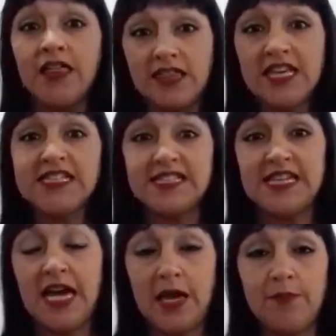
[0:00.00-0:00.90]
This
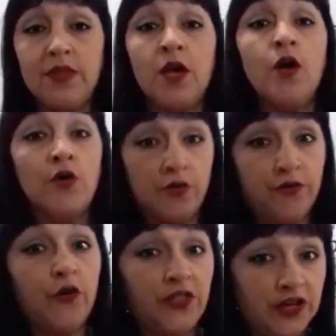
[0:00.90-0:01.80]
time
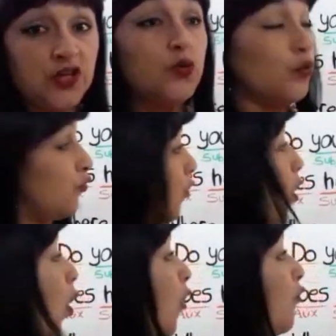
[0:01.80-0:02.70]
for the use
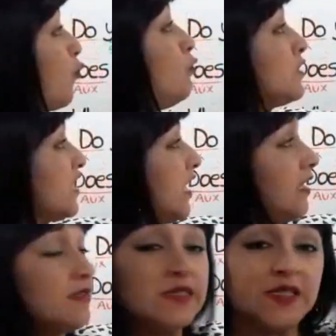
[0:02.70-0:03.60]
of
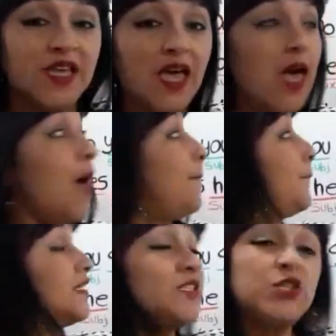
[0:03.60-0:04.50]
routines,
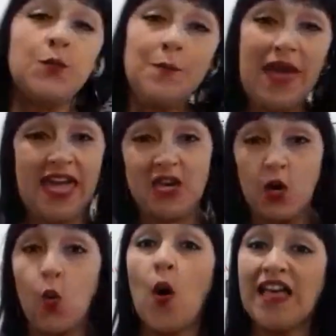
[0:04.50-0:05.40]
but to make
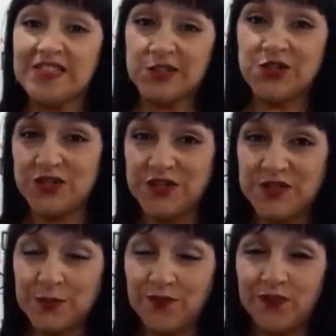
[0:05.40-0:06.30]

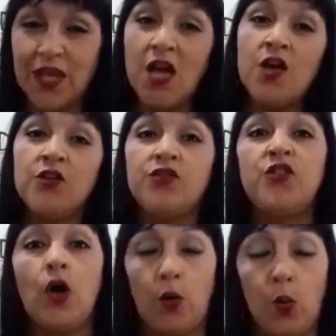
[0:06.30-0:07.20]
questions.
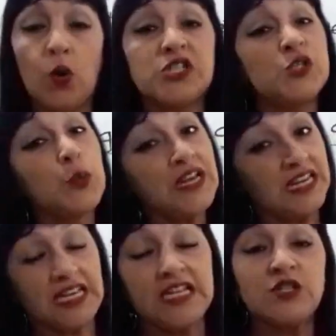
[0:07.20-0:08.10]
So what do we
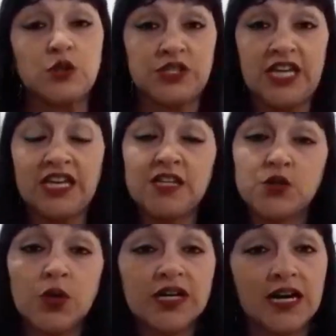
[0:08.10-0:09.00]
need to take
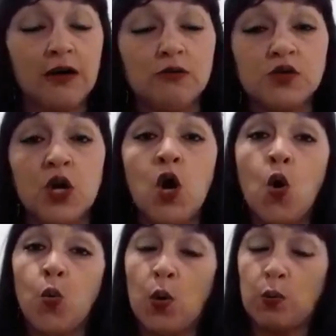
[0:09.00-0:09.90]
into account
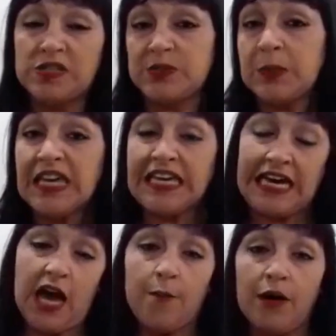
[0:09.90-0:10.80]
when we
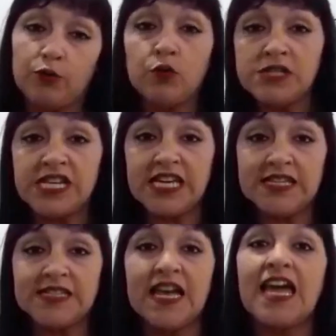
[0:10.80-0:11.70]
speak about
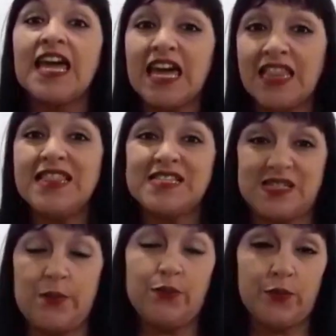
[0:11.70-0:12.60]
routines in the
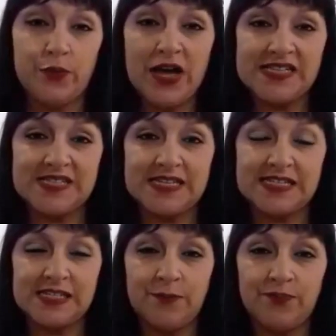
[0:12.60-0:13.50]
simple
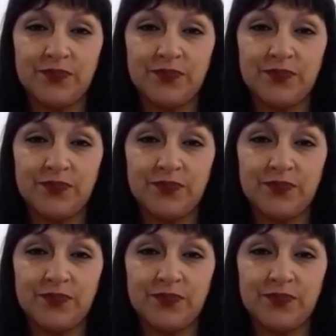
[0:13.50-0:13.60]
present?